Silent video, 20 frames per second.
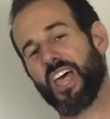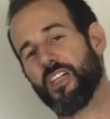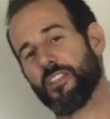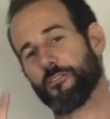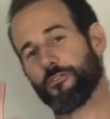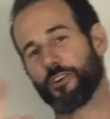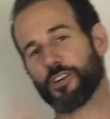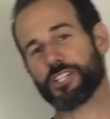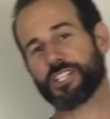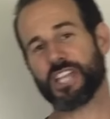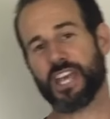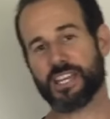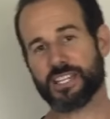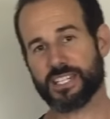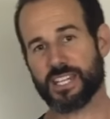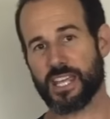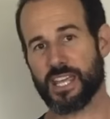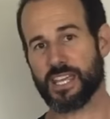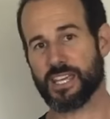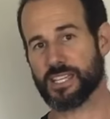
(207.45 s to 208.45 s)
The first
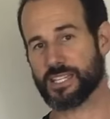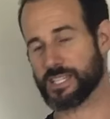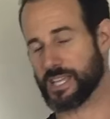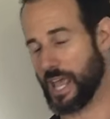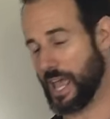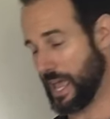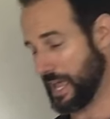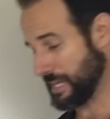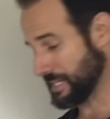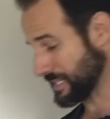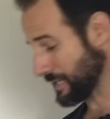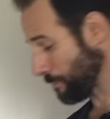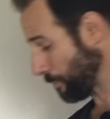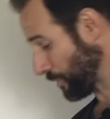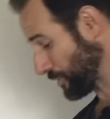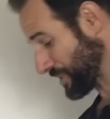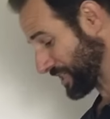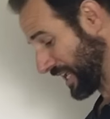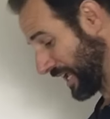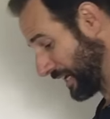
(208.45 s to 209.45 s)
test is a
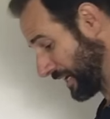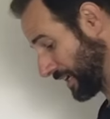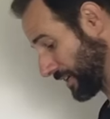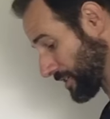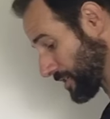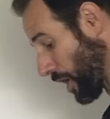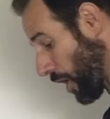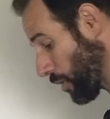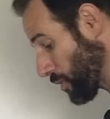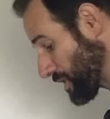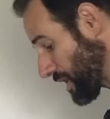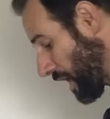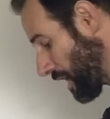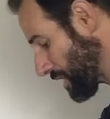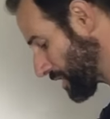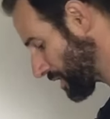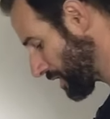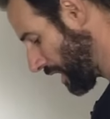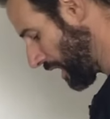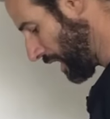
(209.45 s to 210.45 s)
simple standing toe touch. You're